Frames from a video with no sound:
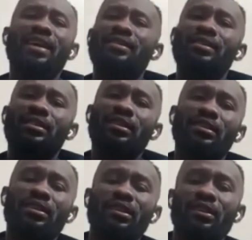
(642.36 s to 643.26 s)
is
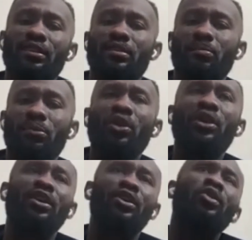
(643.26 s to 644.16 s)
broader.
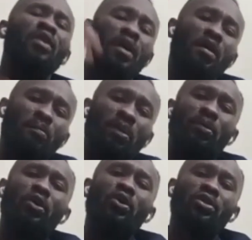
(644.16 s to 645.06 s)
You know, people
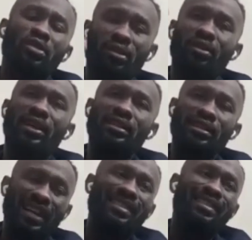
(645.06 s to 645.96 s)

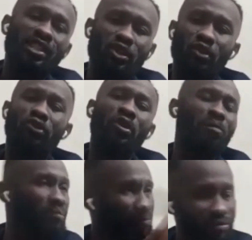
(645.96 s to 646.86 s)
can see you
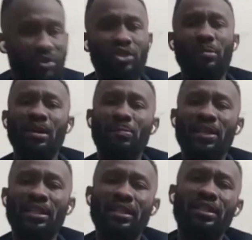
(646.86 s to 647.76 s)
from some other
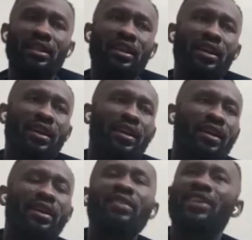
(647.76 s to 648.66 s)
places.
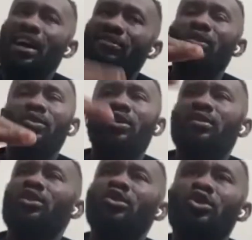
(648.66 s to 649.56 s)
They even have the
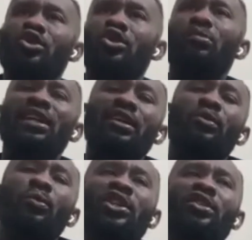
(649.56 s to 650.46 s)
YouTube link, which even